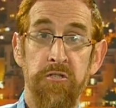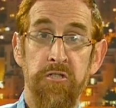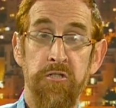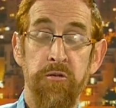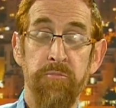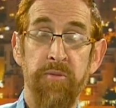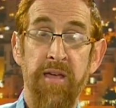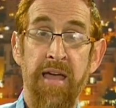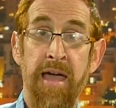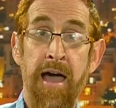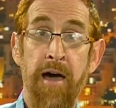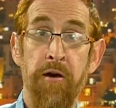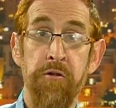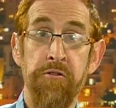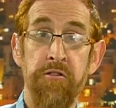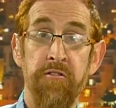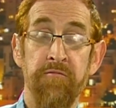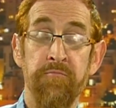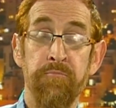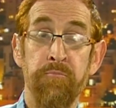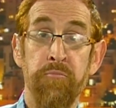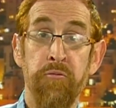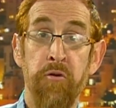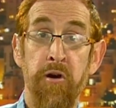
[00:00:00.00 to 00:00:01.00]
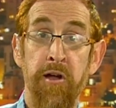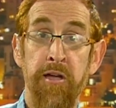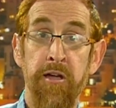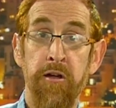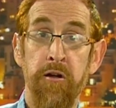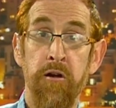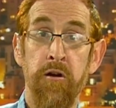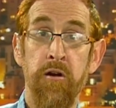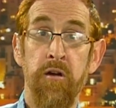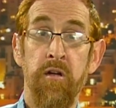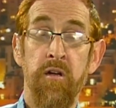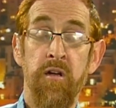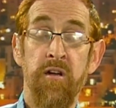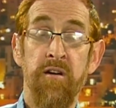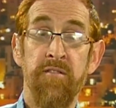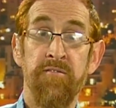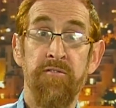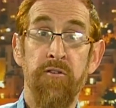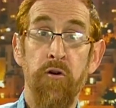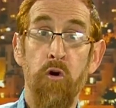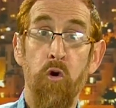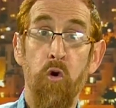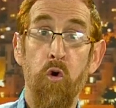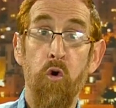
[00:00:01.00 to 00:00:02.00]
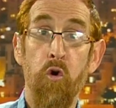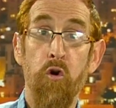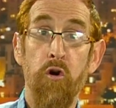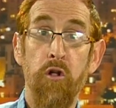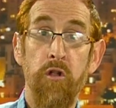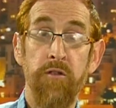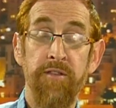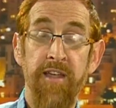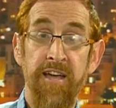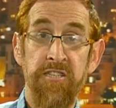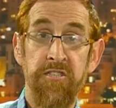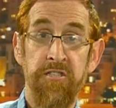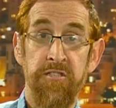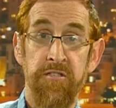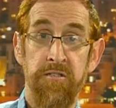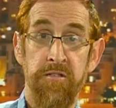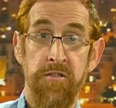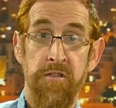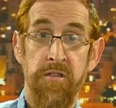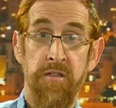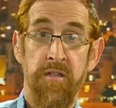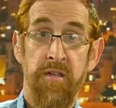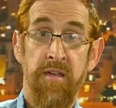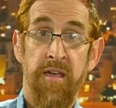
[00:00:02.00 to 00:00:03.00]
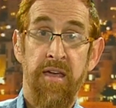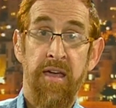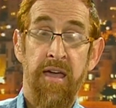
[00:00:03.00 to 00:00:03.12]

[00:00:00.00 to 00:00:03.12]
It should be a house of prayer for all nations.